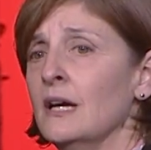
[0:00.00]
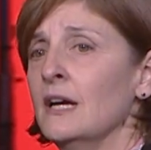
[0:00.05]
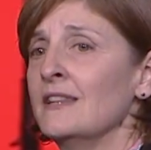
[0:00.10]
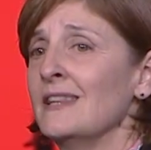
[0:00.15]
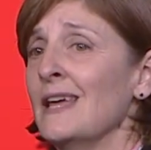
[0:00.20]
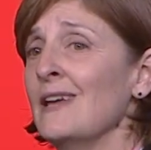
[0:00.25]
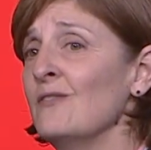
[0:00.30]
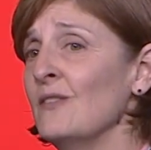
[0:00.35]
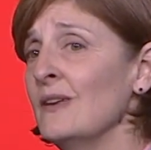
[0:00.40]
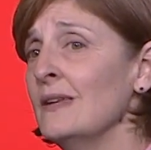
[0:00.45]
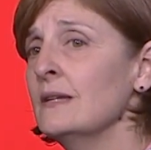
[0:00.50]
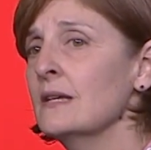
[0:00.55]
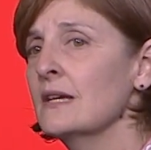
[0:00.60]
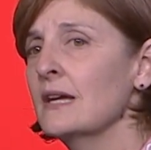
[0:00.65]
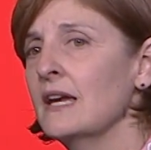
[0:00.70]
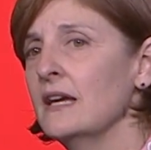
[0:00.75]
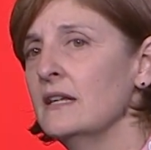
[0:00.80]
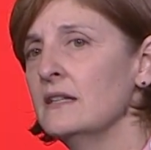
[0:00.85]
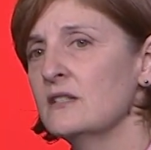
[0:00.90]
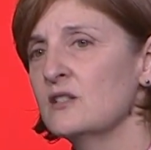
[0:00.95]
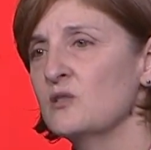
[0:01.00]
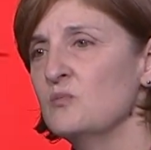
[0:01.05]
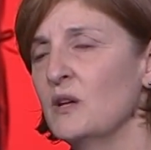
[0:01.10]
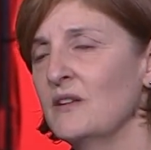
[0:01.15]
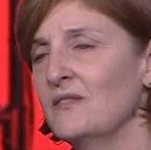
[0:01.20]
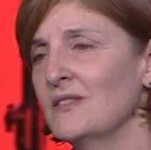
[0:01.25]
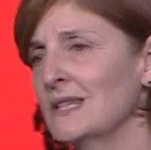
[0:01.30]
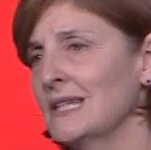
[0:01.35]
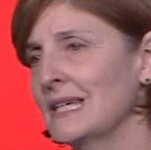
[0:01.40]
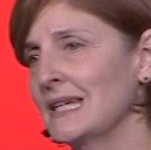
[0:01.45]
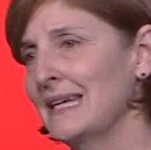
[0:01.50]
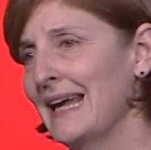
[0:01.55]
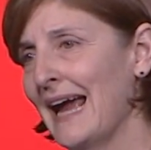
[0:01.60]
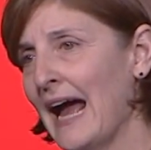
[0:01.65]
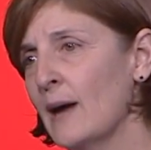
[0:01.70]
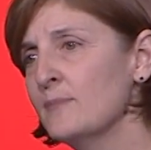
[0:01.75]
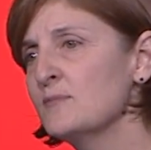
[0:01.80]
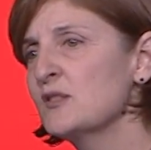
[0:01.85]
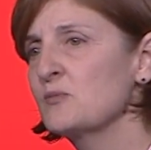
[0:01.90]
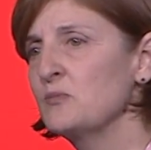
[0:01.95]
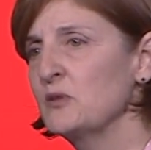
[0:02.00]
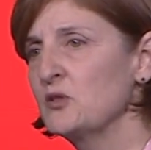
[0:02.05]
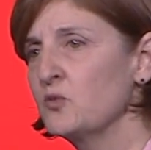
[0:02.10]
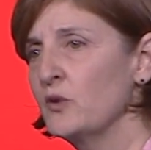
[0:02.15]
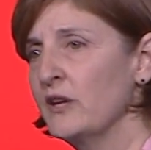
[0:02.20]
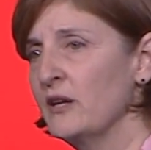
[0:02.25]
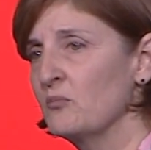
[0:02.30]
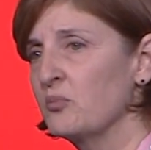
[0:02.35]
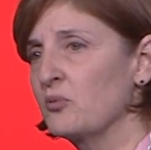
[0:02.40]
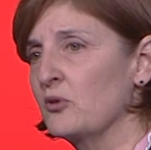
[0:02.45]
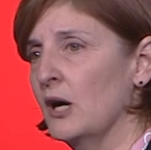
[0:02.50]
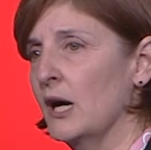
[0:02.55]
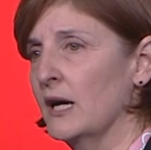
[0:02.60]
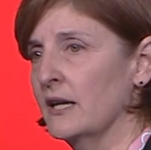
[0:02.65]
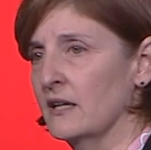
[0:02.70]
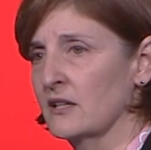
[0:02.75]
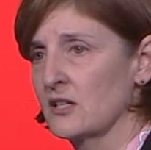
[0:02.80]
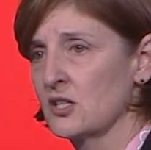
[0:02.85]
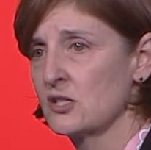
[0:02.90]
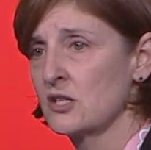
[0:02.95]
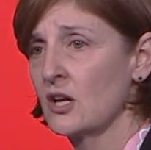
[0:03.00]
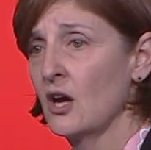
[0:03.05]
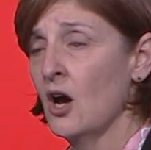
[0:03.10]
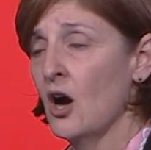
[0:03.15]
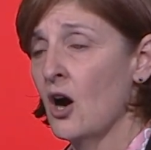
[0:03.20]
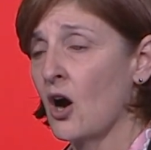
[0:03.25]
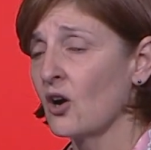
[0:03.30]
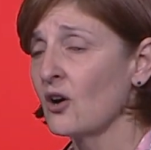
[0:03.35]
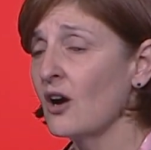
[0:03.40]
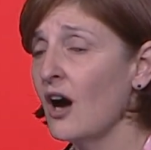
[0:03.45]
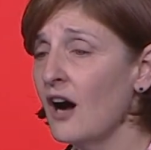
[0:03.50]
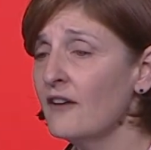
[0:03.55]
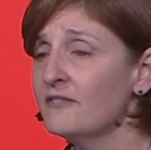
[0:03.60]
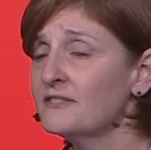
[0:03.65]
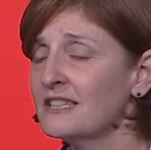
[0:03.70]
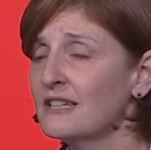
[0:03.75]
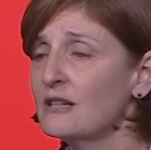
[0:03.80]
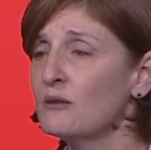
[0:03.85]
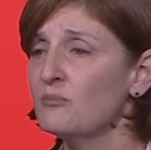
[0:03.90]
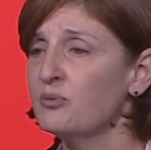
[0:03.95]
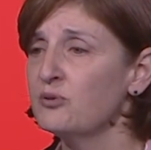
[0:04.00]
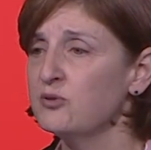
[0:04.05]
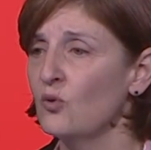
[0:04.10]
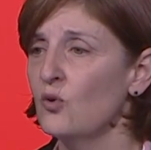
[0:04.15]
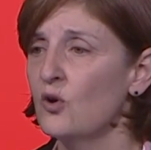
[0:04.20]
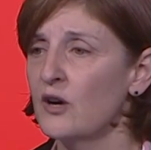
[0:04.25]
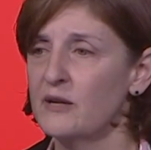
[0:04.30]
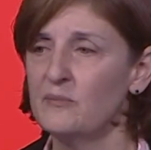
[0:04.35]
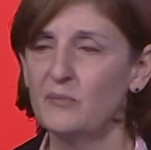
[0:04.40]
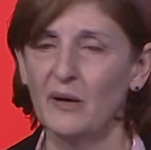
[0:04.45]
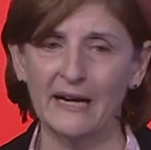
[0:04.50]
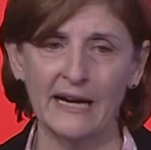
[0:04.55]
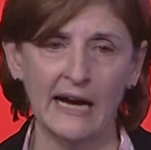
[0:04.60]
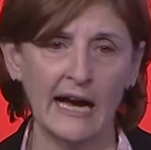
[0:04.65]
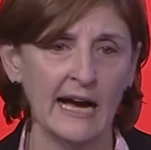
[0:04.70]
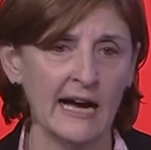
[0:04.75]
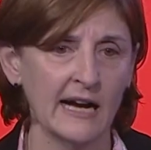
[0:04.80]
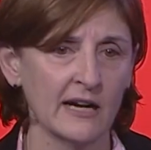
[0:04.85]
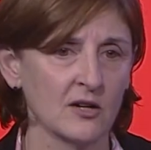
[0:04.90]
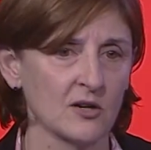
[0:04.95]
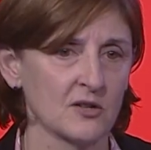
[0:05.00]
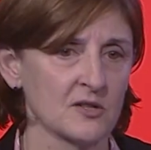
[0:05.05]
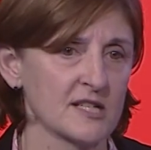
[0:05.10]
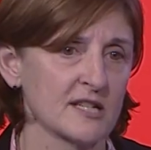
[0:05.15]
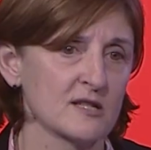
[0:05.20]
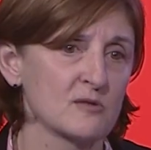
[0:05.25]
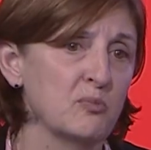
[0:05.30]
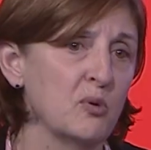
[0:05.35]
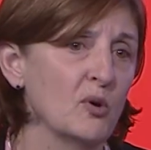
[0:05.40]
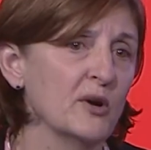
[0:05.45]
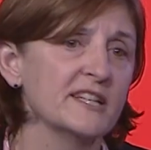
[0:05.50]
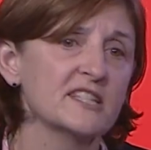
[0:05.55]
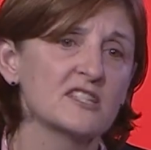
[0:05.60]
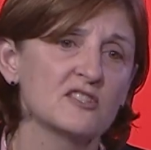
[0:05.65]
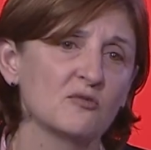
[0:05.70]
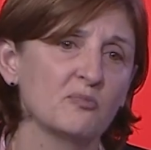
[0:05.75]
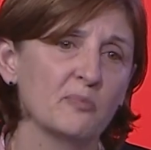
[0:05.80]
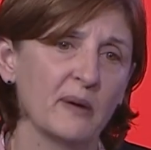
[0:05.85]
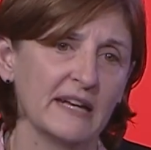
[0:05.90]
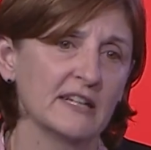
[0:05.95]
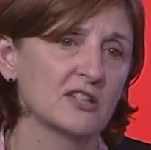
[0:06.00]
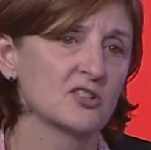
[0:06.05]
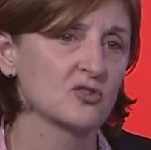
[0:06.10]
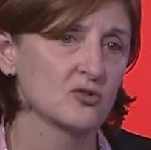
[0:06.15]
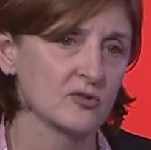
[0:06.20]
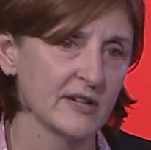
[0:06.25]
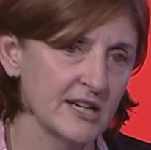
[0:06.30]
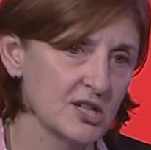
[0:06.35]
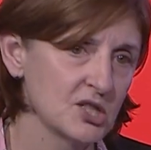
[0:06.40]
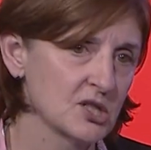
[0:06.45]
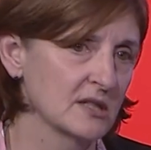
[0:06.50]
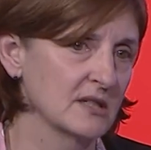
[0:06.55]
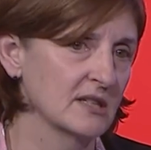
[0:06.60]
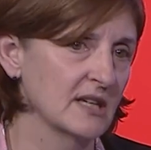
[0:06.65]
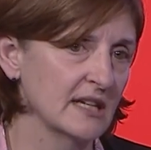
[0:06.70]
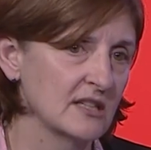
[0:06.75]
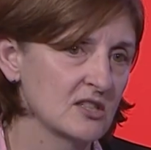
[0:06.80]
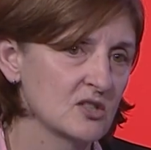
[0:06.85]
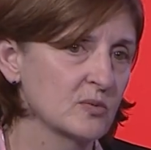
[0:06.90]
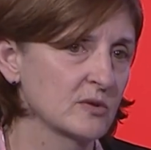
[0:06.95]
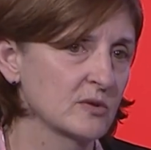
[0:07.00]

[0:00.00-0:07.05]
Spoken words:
they've indicated to me that the gaps between products are often employed by hackers as points of penetration into an